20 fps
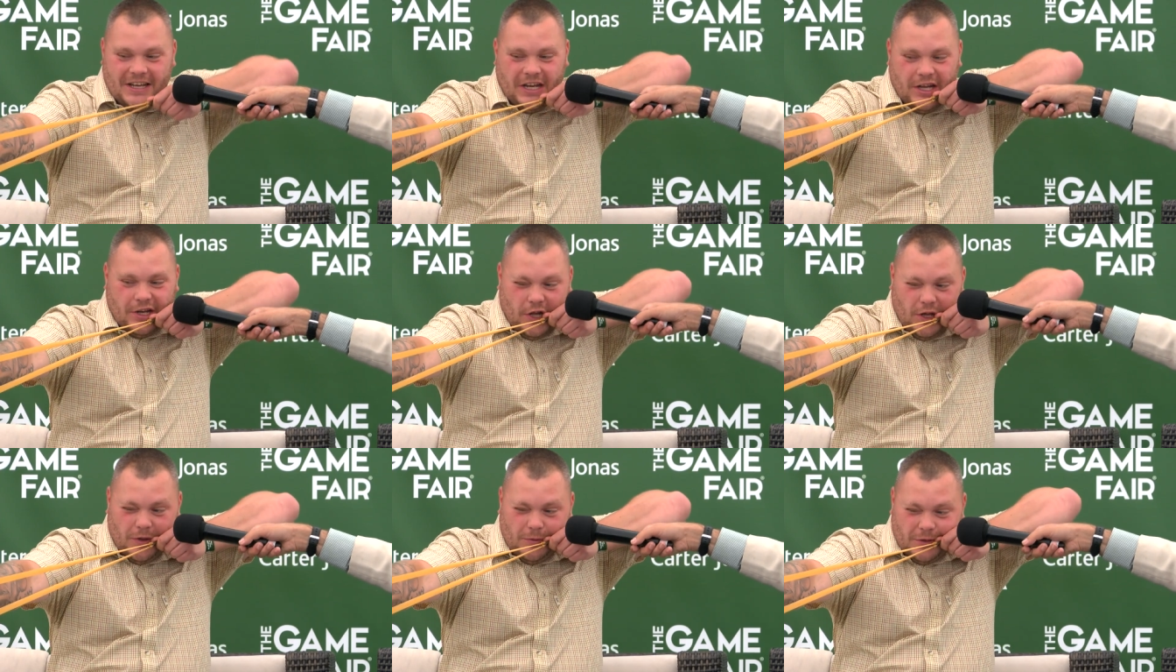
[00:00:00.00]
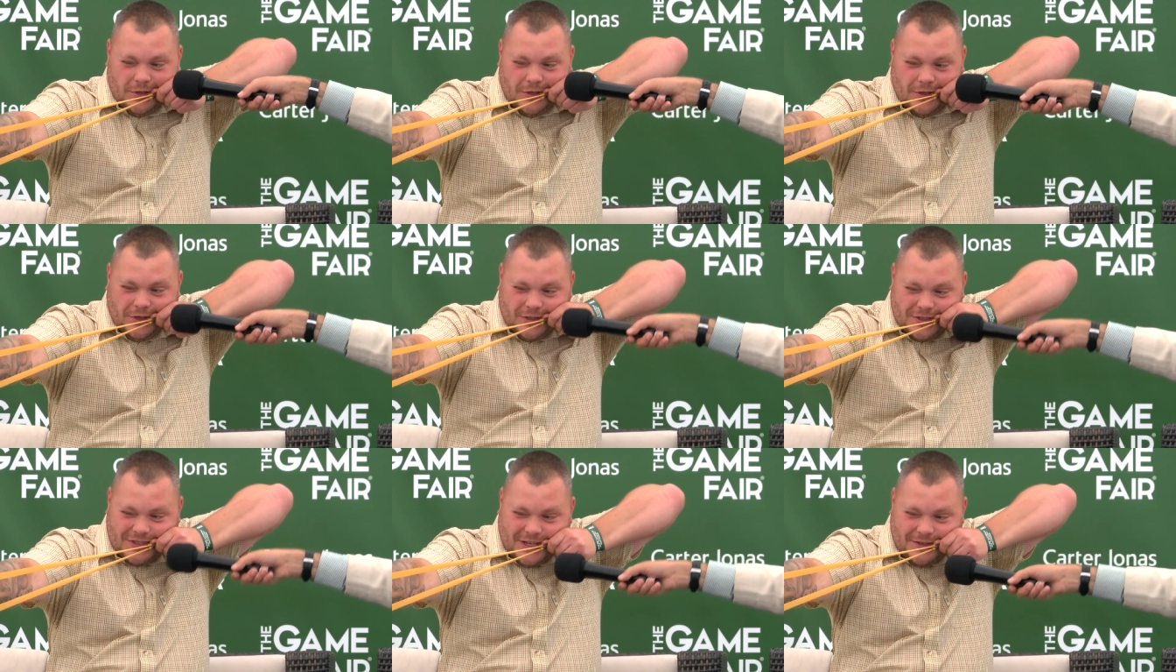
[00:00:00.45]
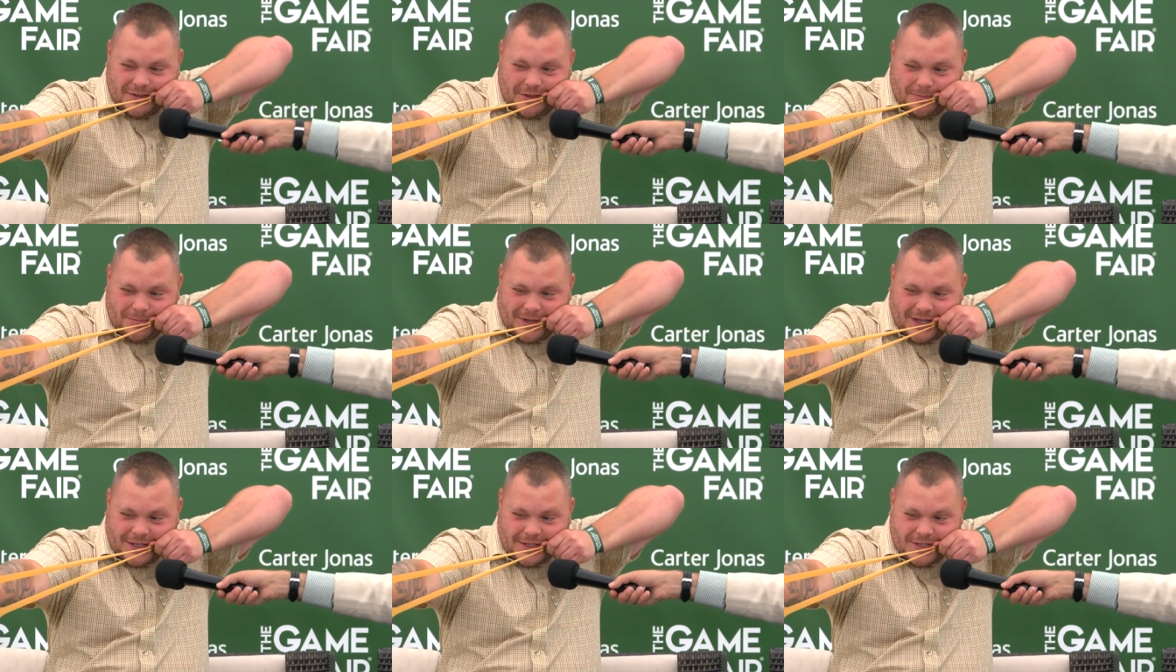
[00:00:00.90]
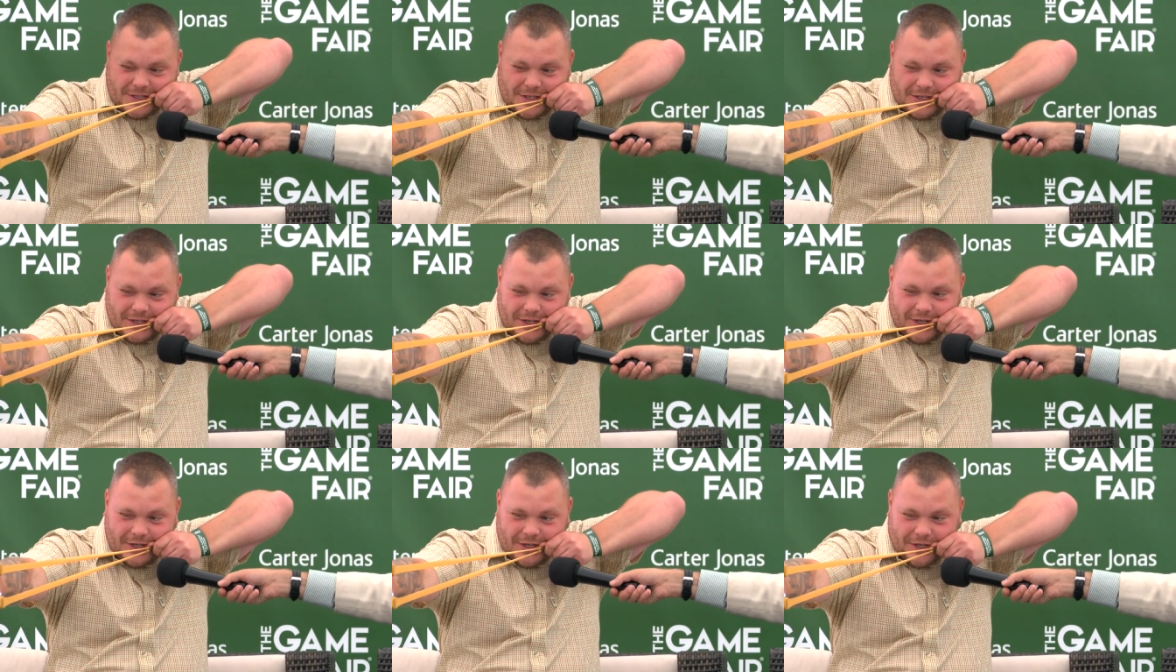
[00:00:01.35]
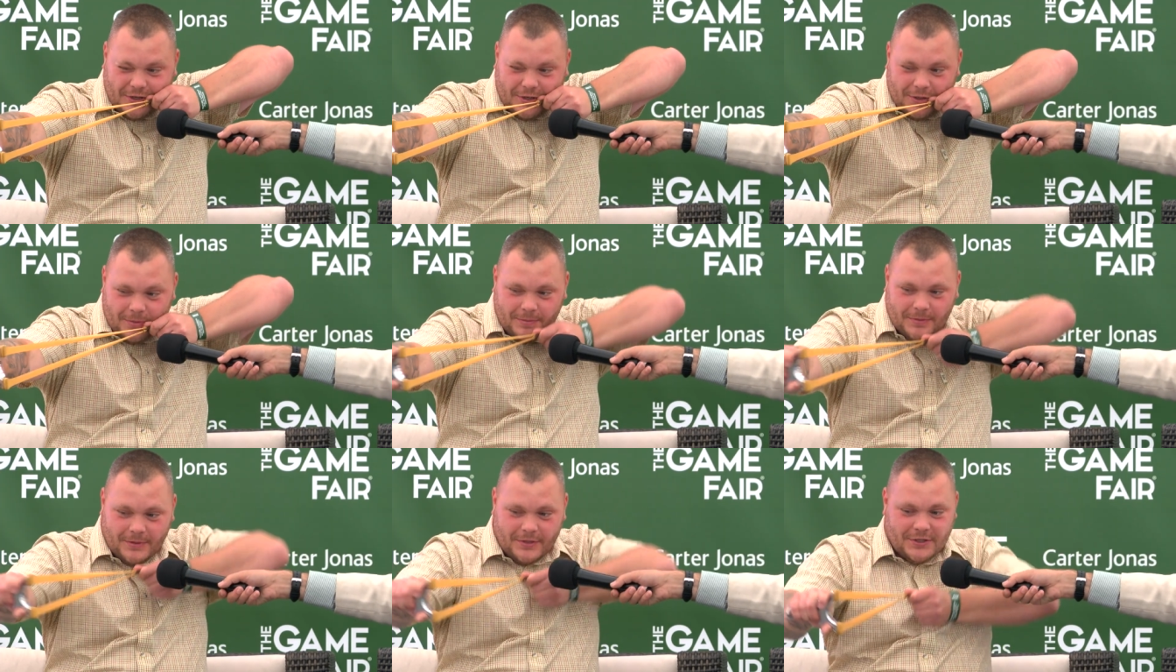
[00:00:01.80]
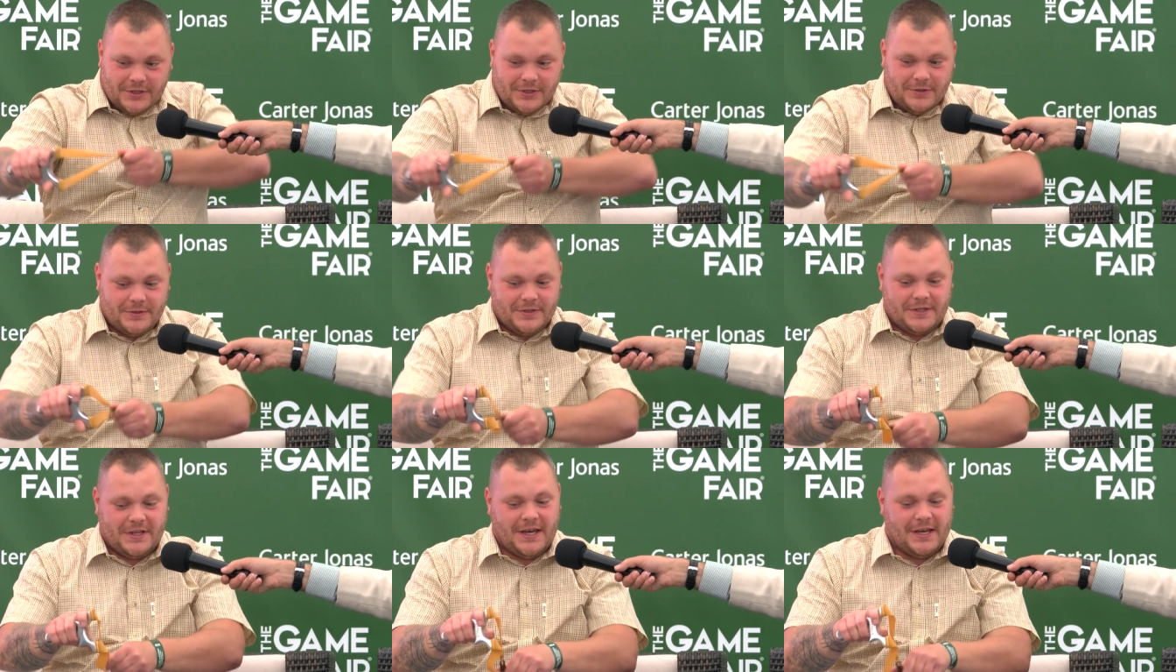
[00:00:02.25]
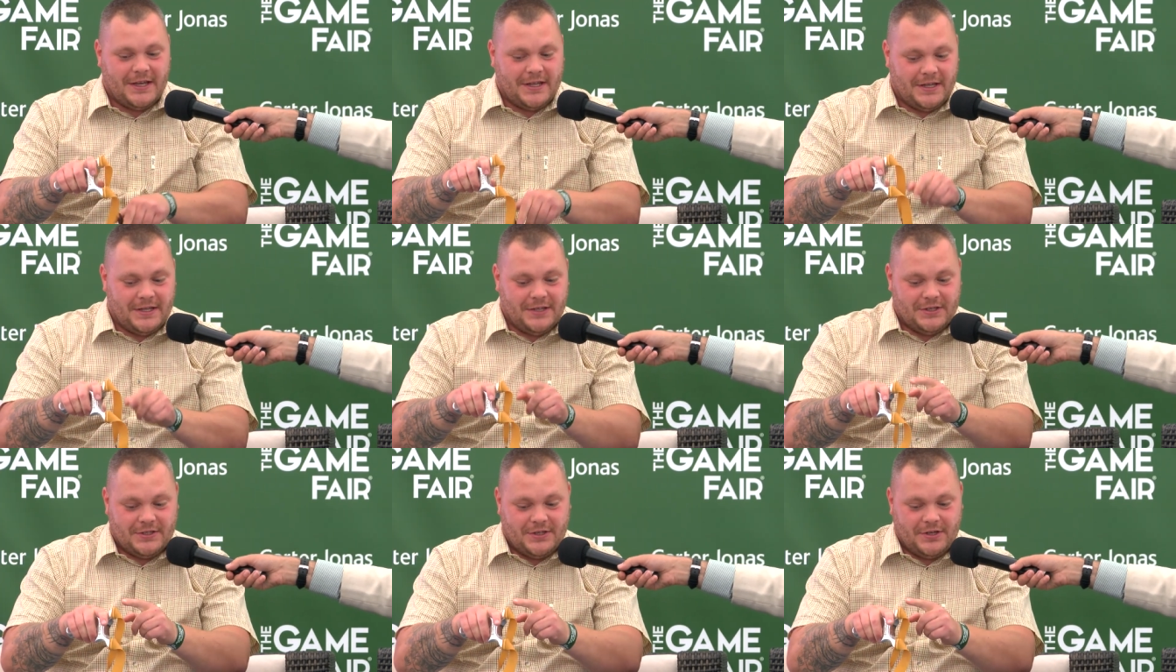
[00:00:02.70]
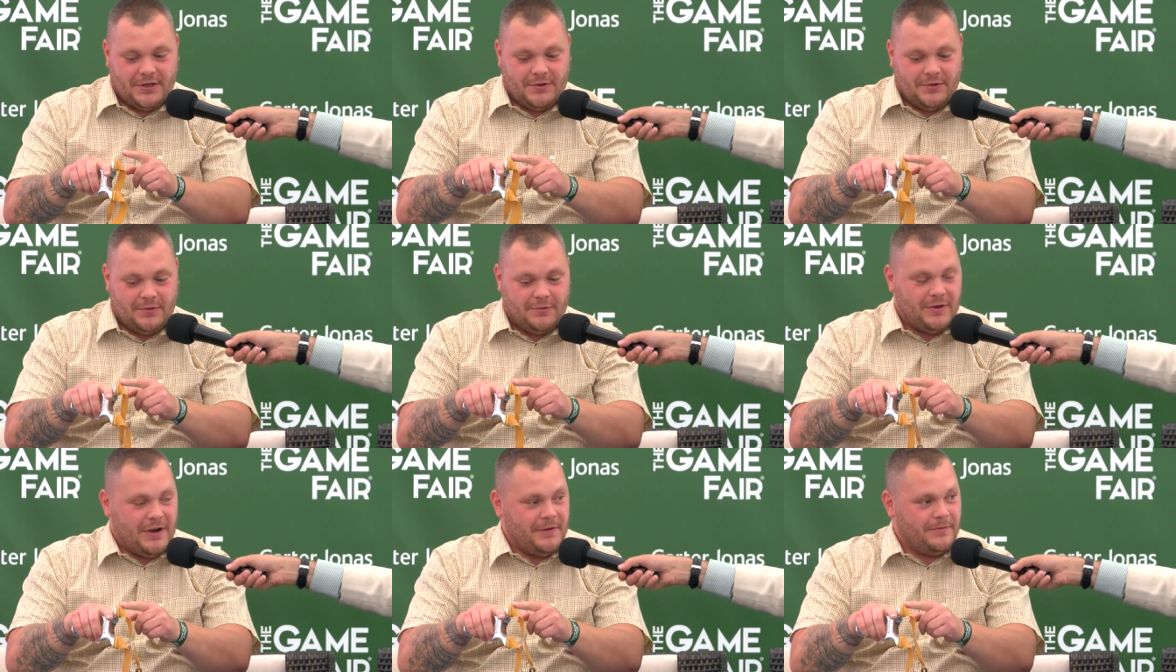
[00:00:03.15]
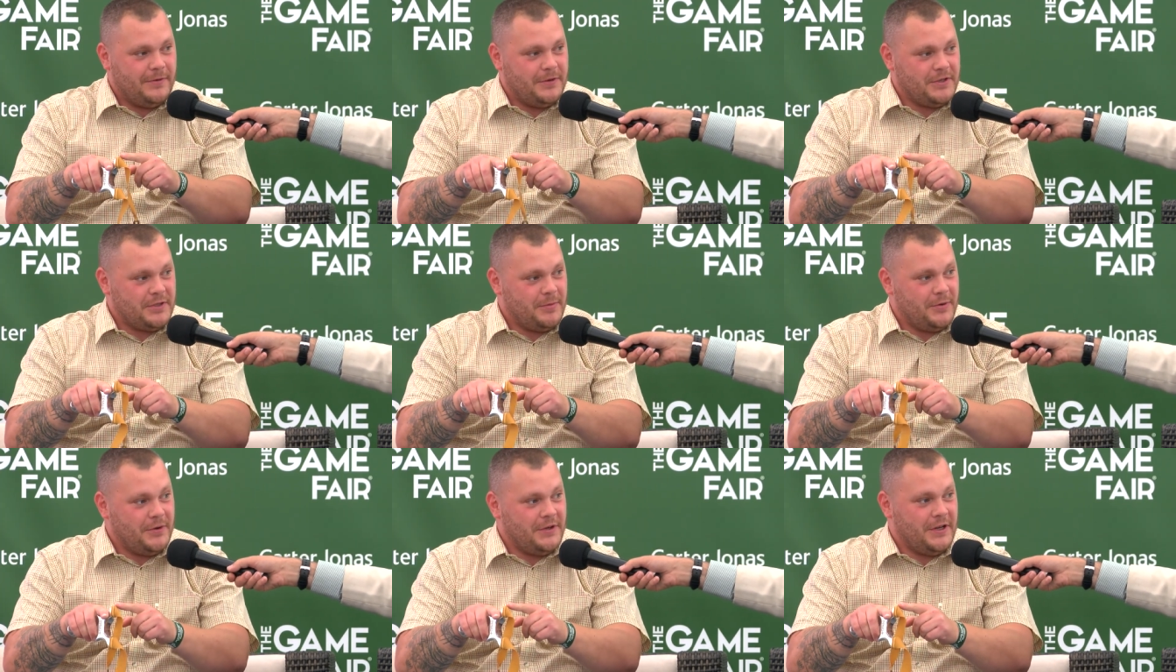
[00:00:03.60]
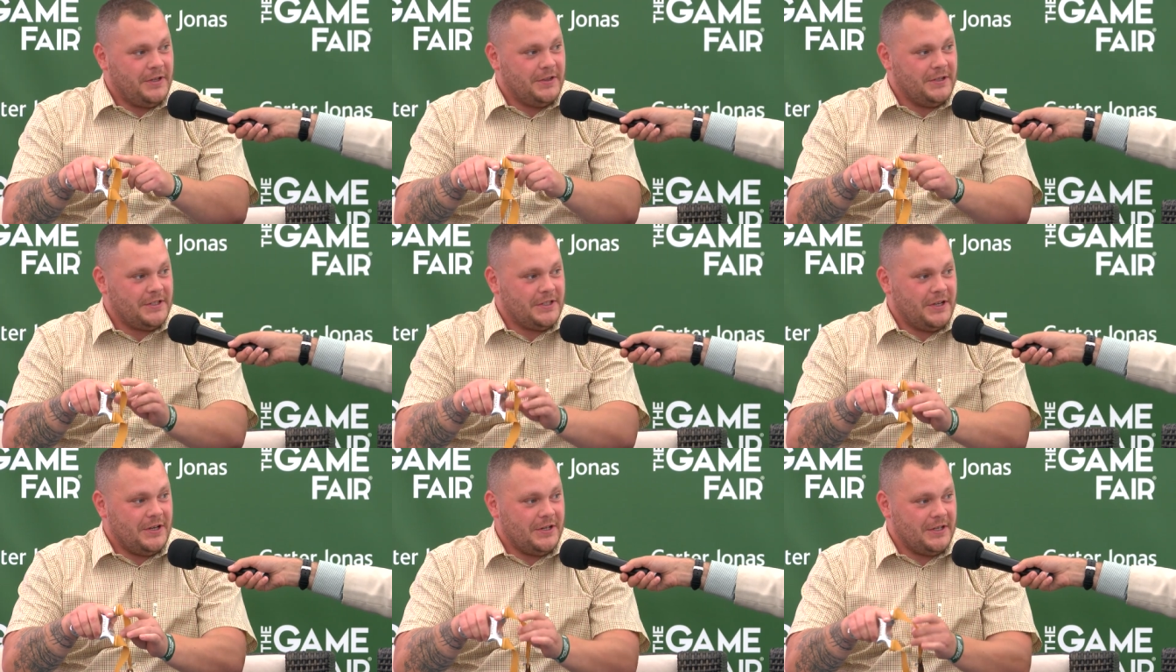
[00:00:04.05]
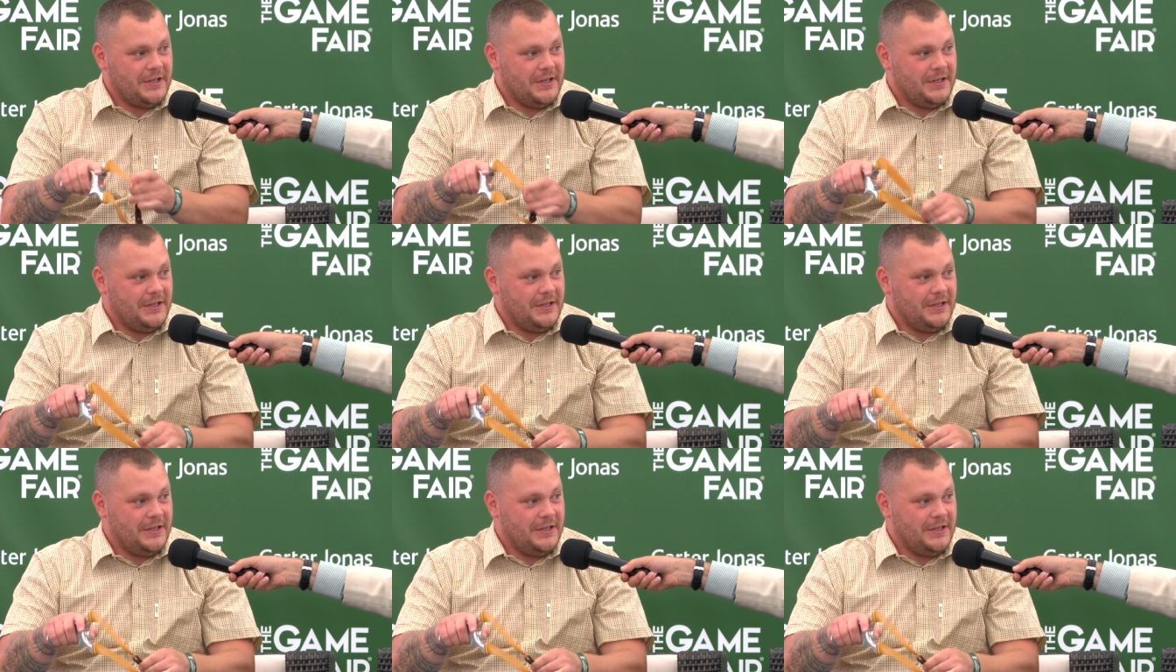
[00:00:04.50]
and I would look down the bands to line it up and use that as a reference point on the target.